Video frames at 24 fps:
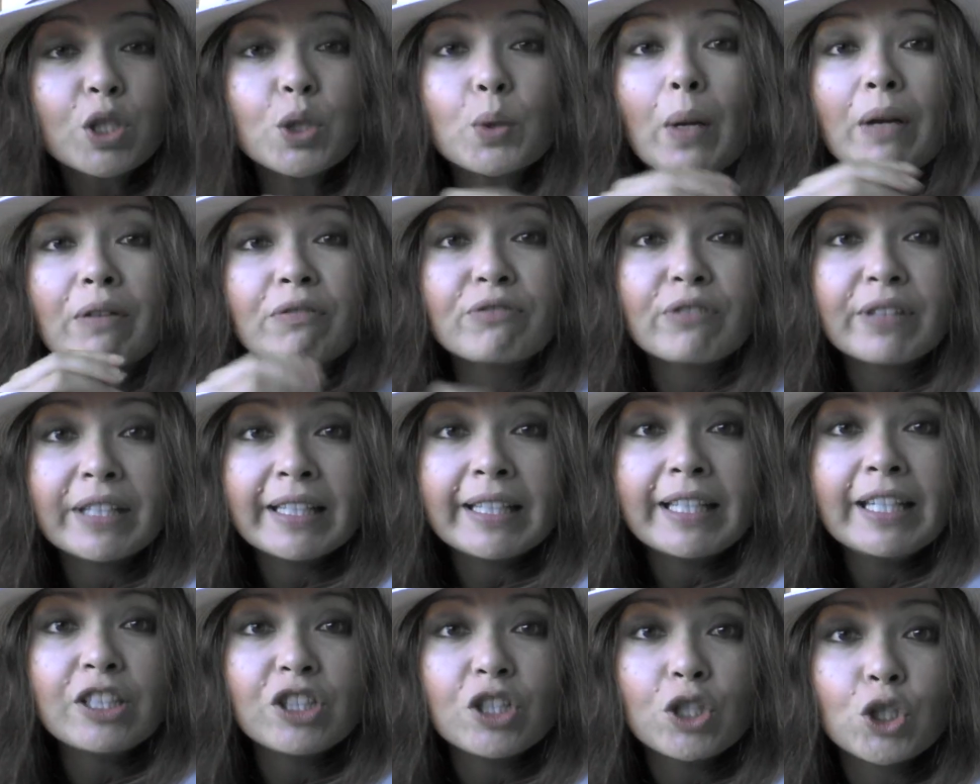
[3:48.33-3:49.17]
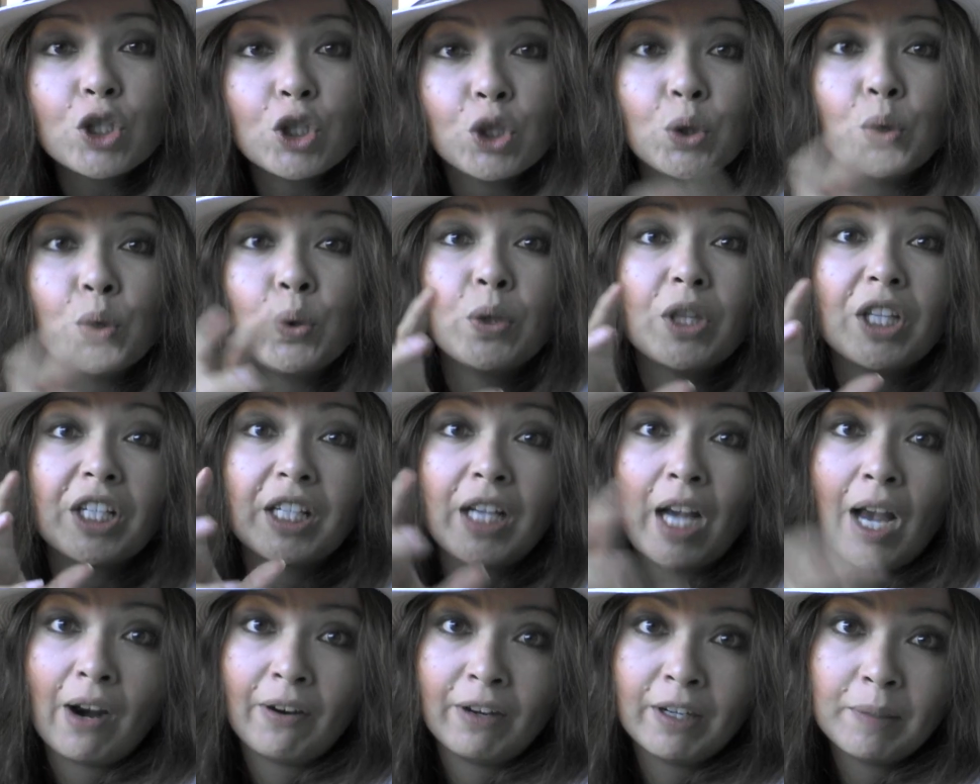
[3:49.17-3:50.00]
So I really just do the
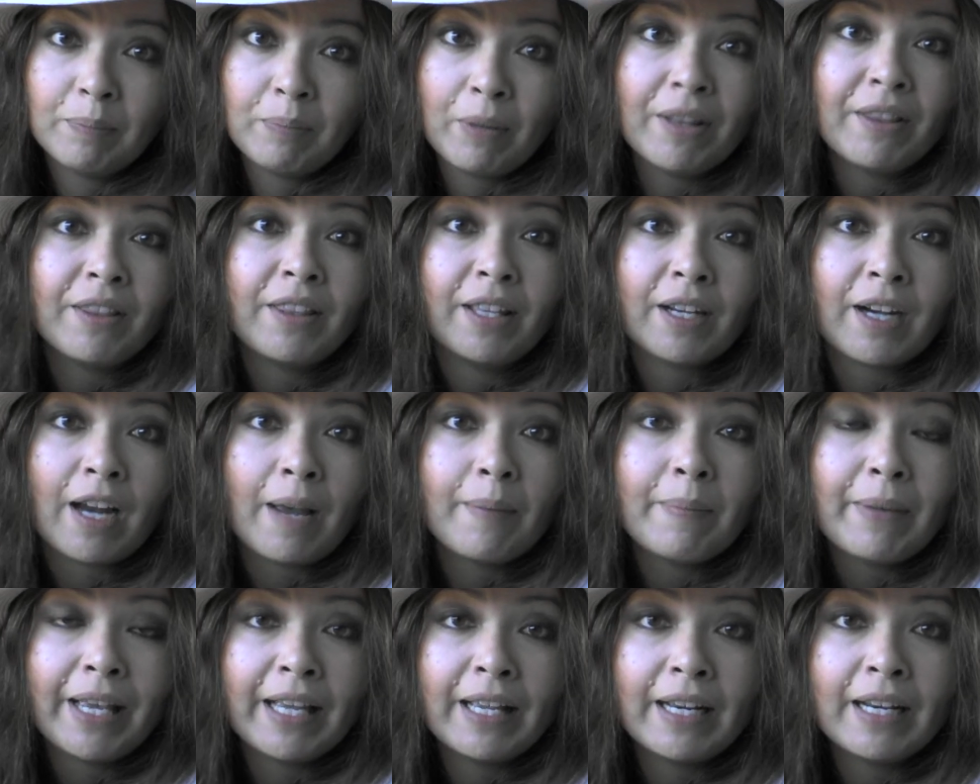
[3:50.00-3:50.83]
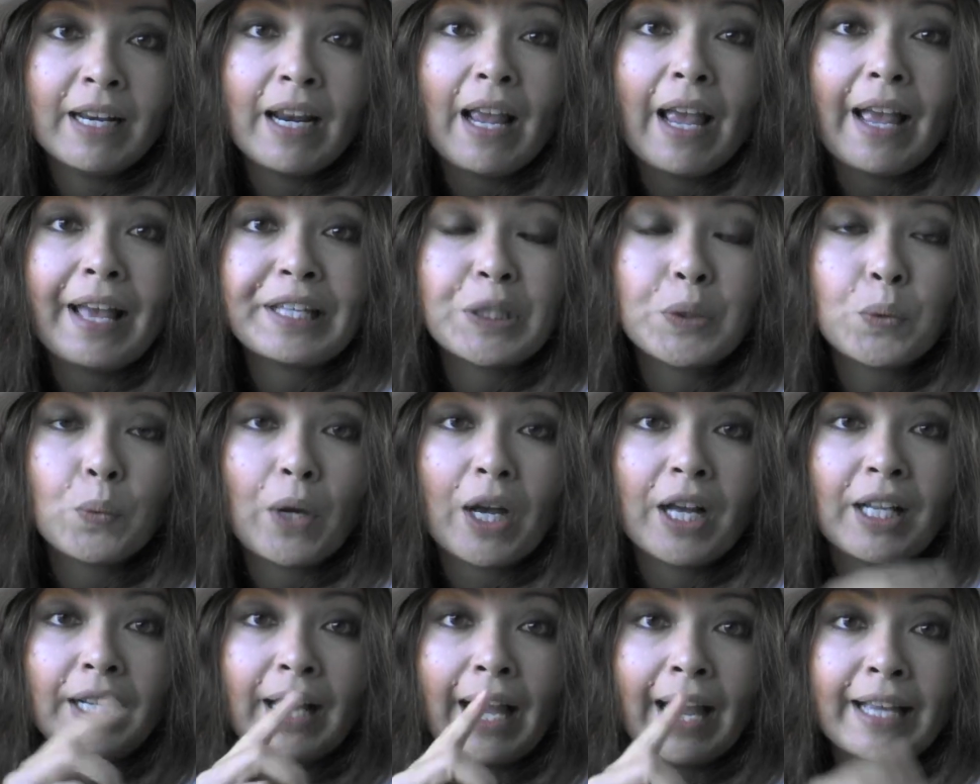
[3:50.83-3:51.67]
current month that I'm in as
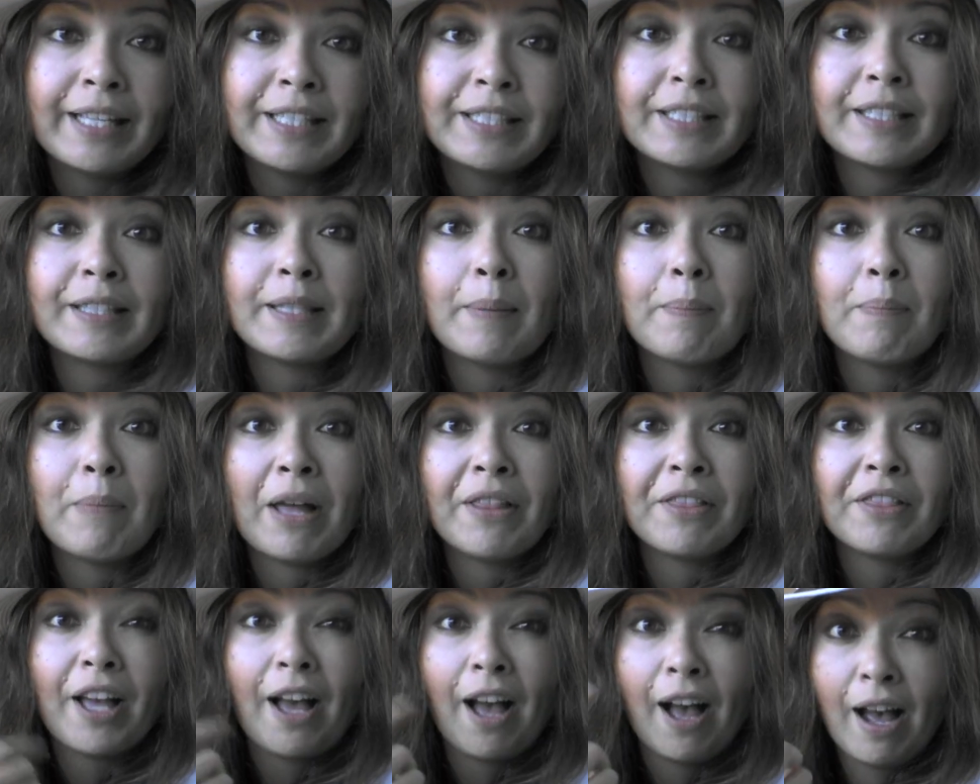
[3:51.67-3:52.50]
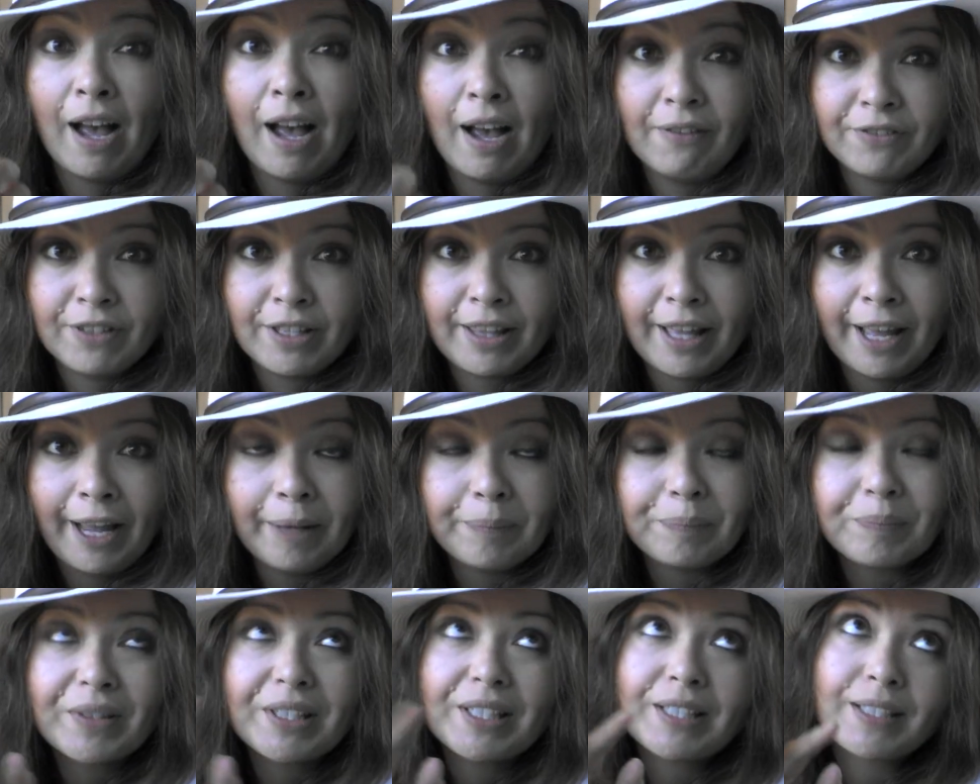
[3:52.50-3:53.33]
well as the month after
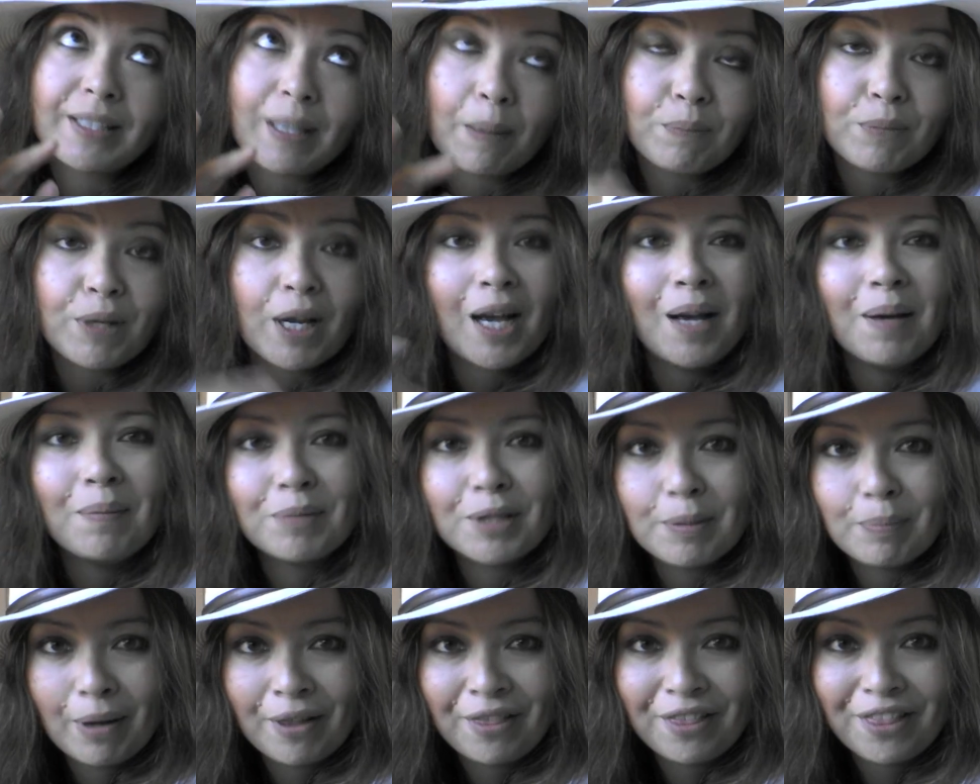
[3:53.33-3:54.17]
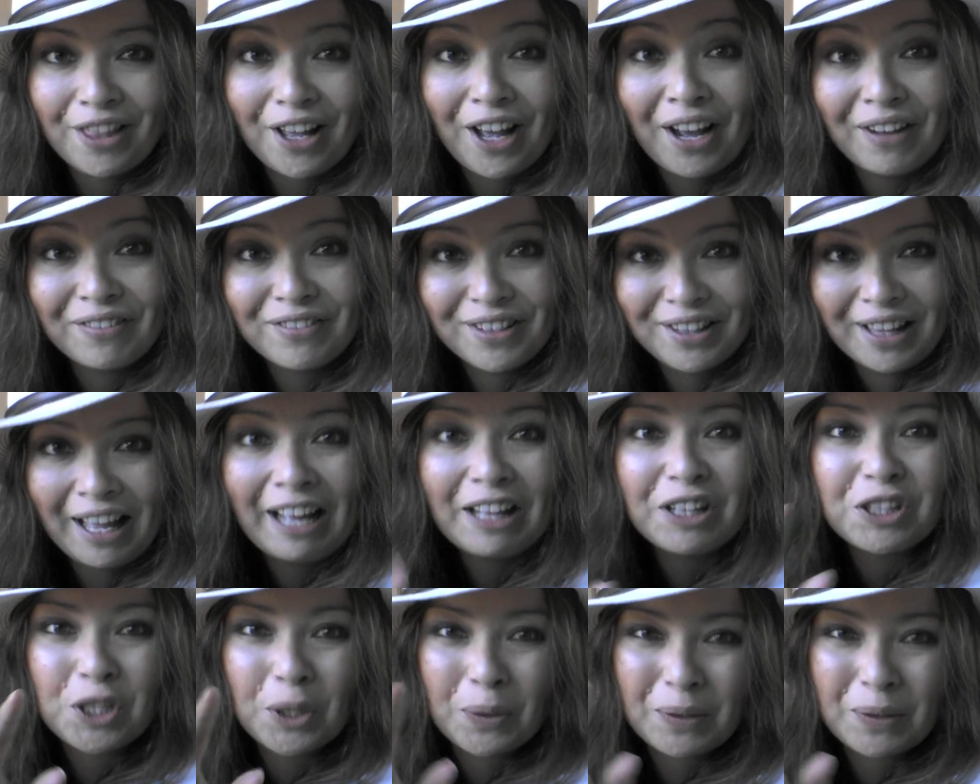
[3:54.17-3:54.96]
that, sometimes the month after that.